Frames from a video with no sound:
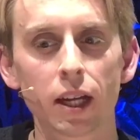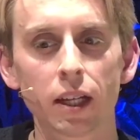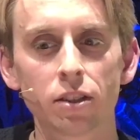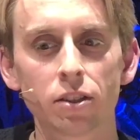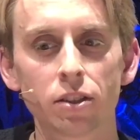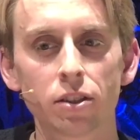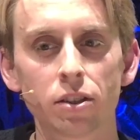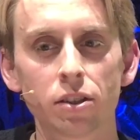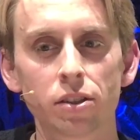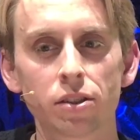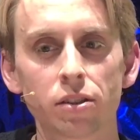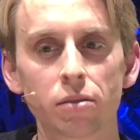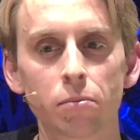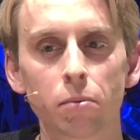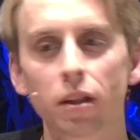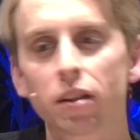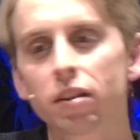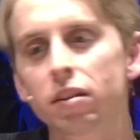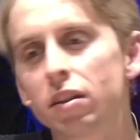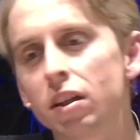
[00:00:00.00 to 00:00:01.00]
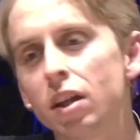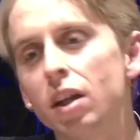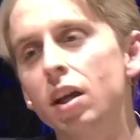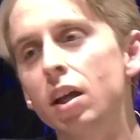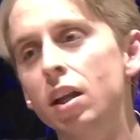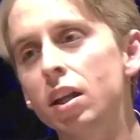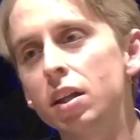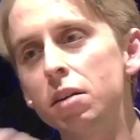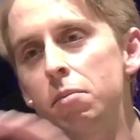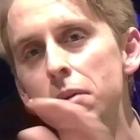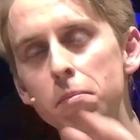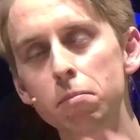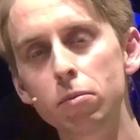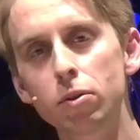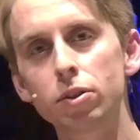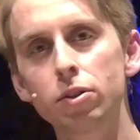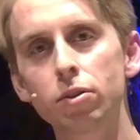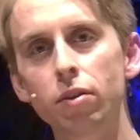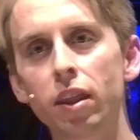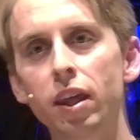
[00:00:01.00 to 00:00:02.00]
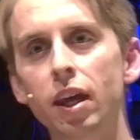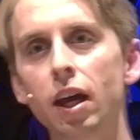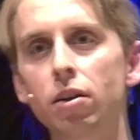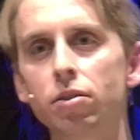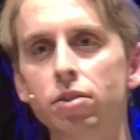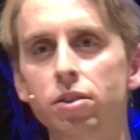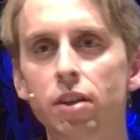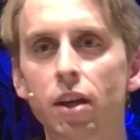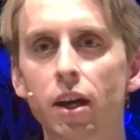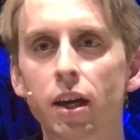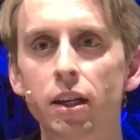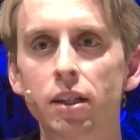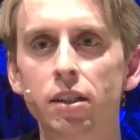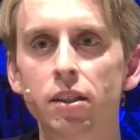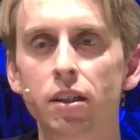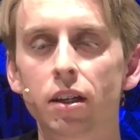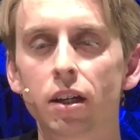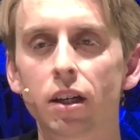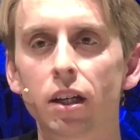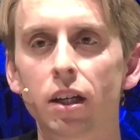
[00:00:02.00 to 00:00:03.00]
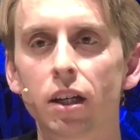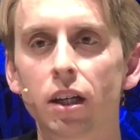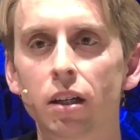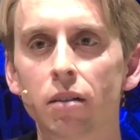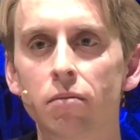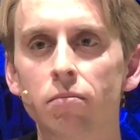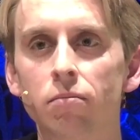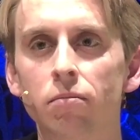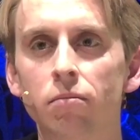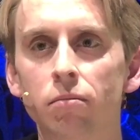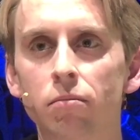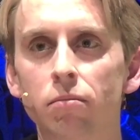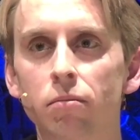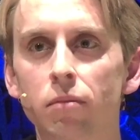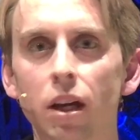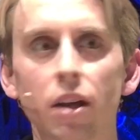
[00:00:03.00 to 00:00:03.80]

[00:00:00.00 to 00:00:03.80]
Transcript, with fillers: It's just what a little bit more to the outside, um,